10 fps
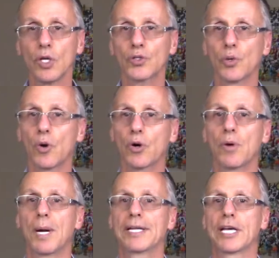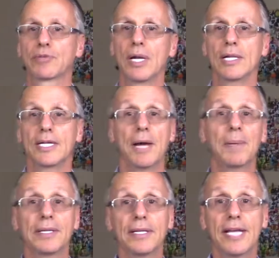tomorrow my day as well. And up
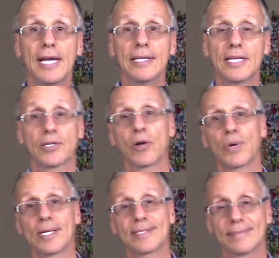until then, as always,